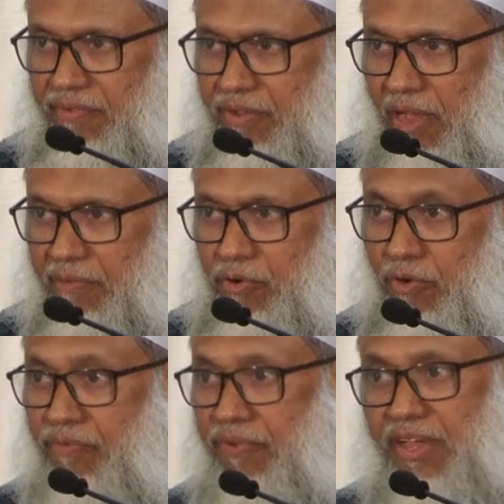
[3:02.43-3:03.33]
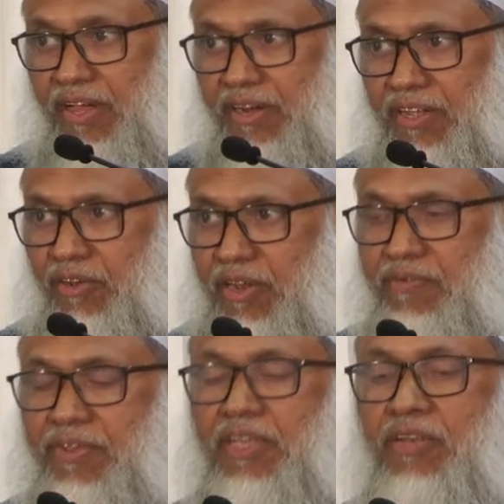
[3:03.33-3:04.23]
you have no fear, you live
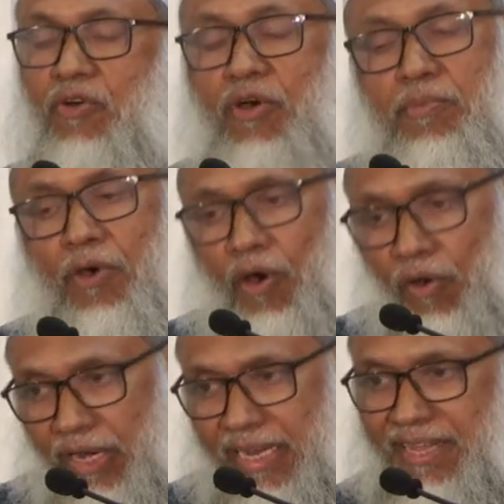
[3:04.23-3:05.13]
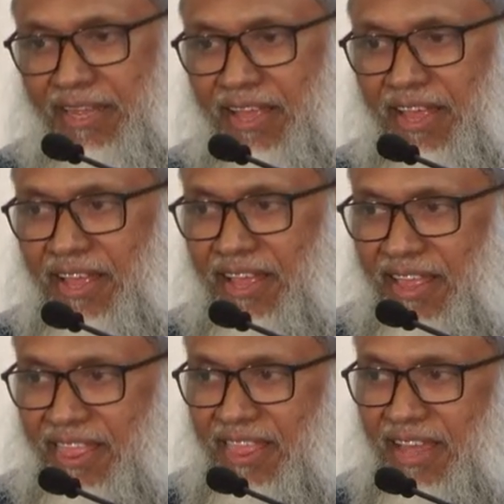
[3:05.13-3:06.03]
in hope only,
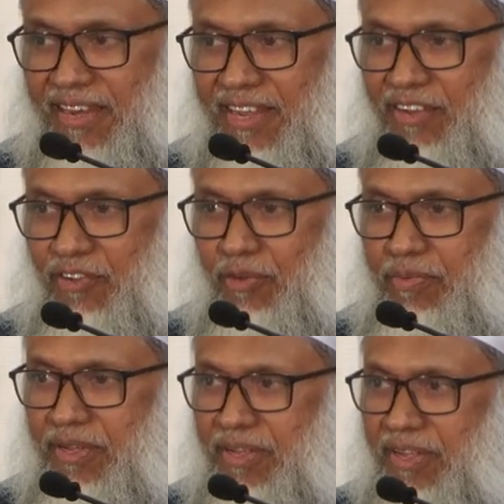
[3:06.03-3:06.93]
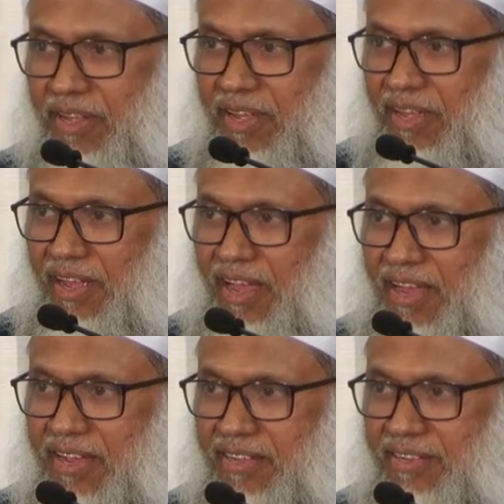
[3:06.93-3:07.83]
then it will be uh,
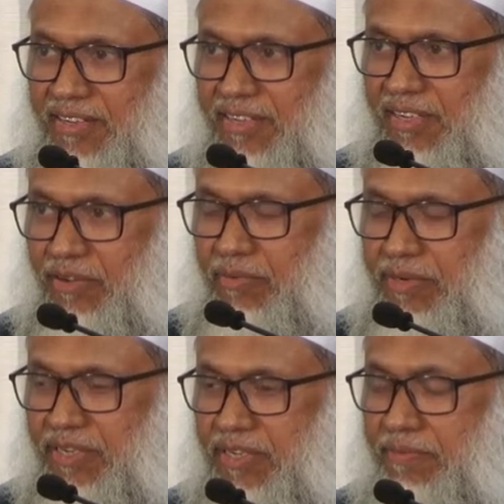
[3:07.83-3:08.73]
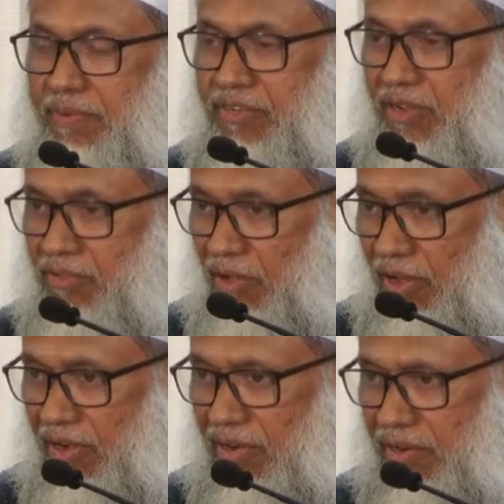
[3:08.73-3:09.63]
uh you will be deceived by shaitan.